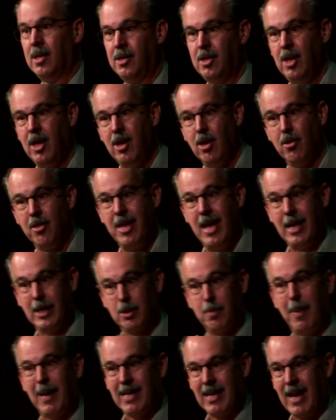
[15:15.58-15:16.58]
Do you hear the
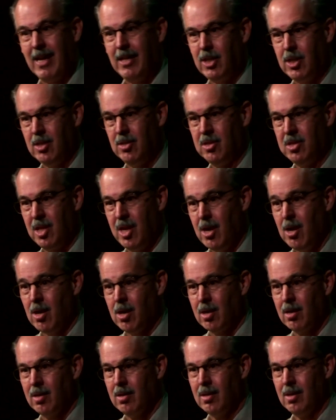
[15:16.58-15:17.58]
expectations
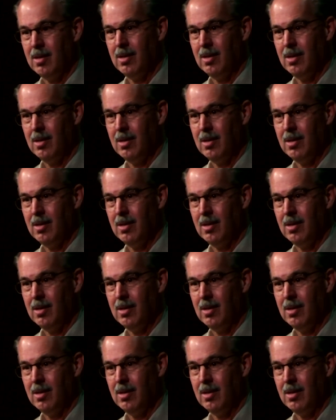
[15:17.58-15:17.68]
there?